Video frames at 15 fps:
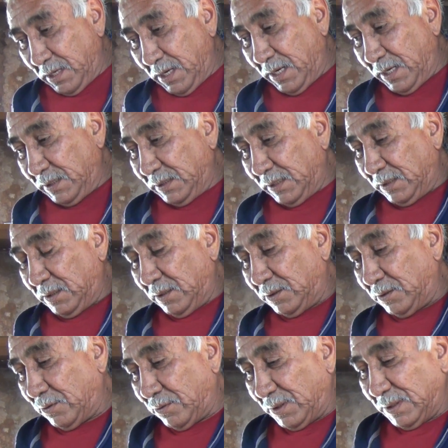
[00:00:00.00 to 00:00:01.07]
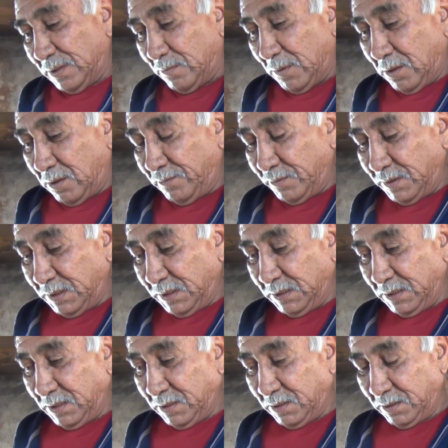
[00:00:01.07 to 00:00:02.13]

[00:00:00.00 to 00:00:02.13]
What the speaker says: ask at the tourism office,